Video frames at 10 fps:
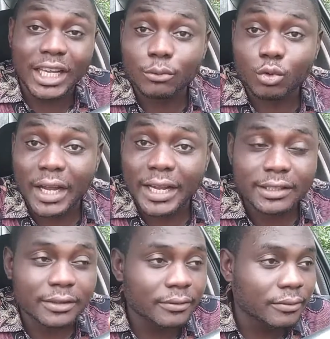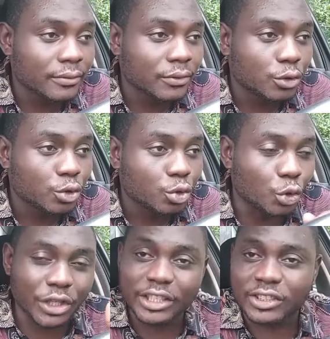You kept quiet.
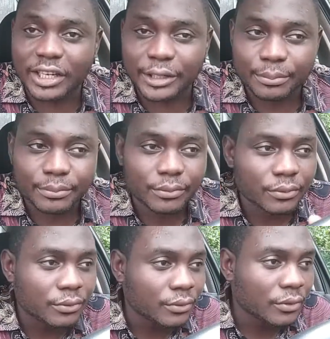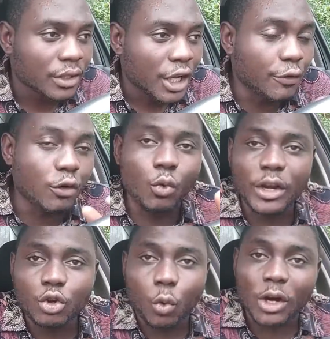You didn't scream.
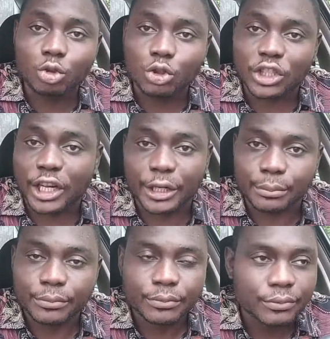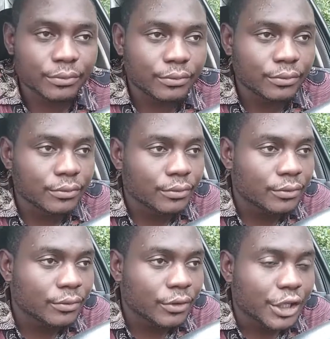Even when you want to scream,
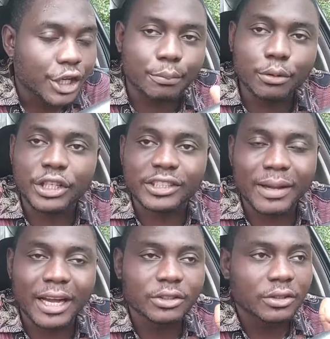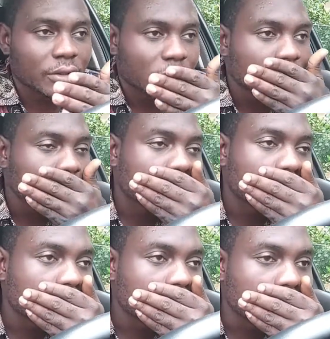he put his mouth,
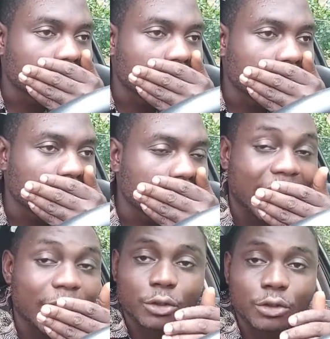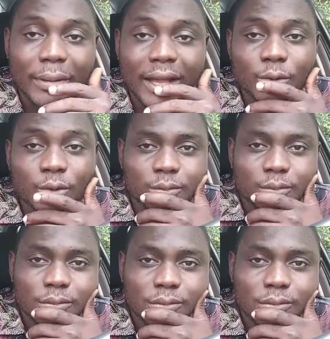his hand on your mouth.